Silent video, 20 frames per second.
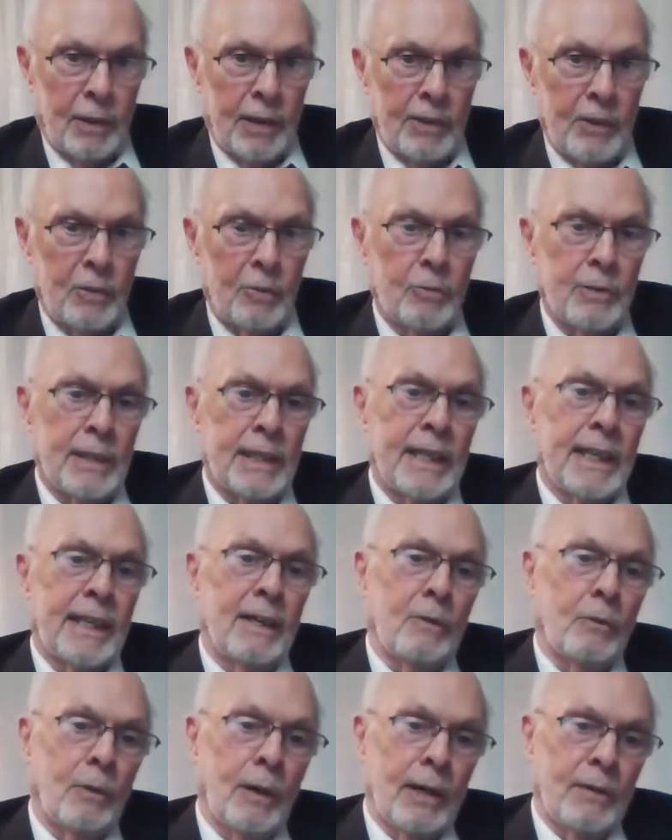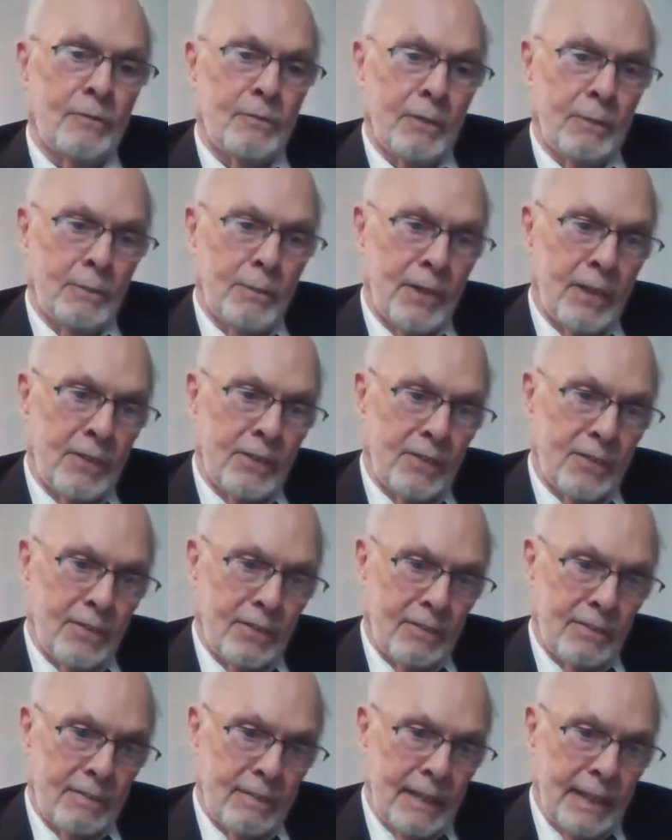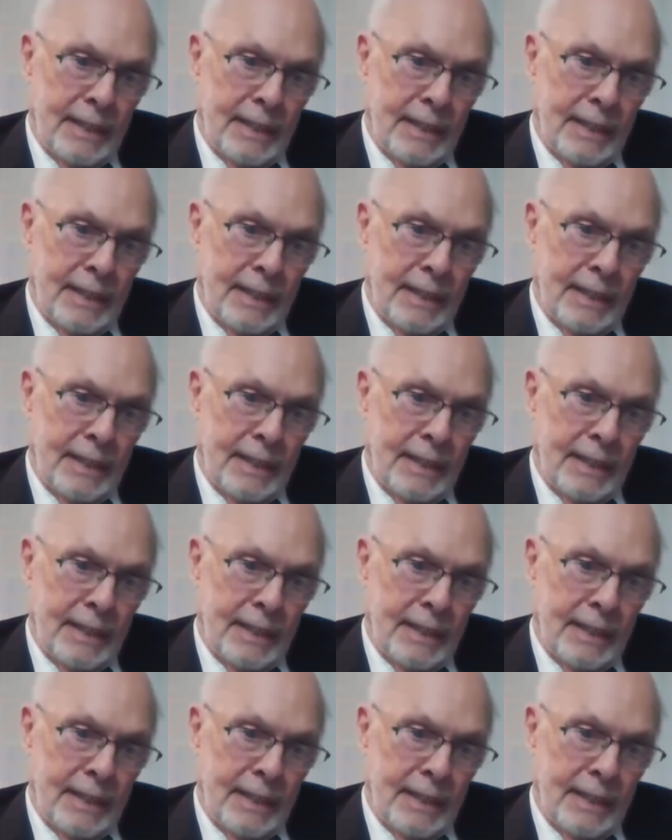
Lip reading: Why don't we get away from this